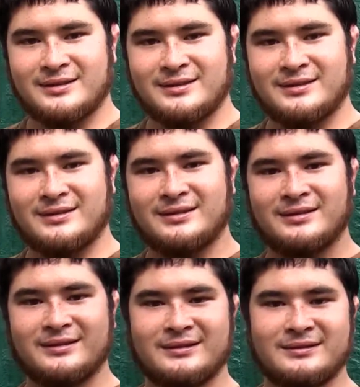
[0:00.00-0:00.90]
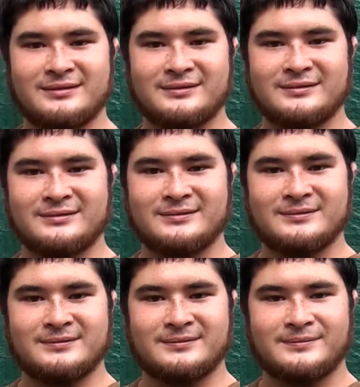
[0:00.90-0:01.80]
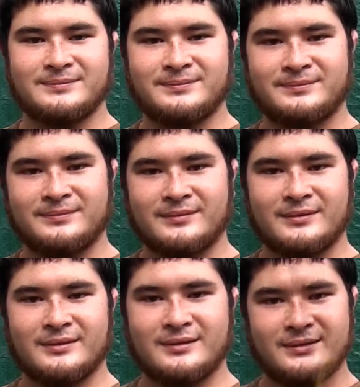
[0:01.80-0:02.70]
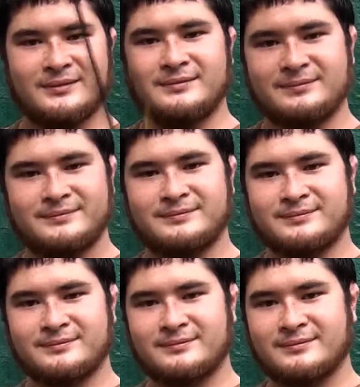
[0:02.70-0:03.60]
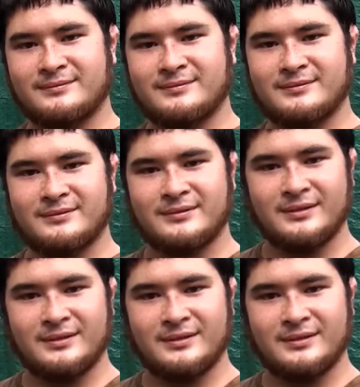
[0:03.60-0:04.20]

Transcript: Nobody speaks.